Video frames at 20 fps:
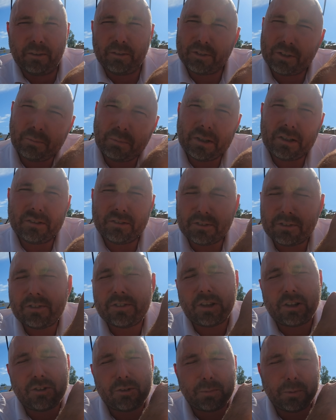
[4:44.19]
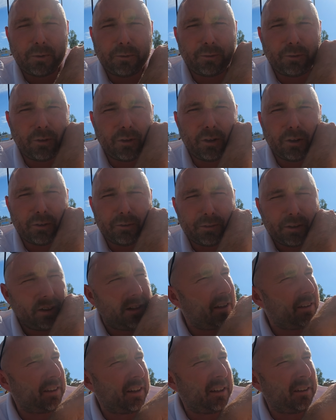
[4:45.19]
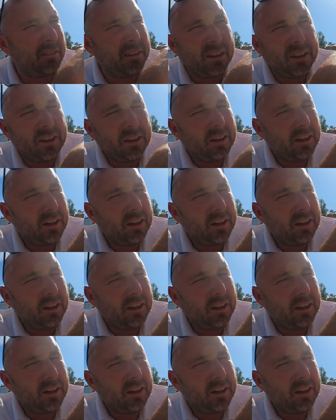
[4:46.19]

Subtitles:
I was a bit sensible for a lot of it, and then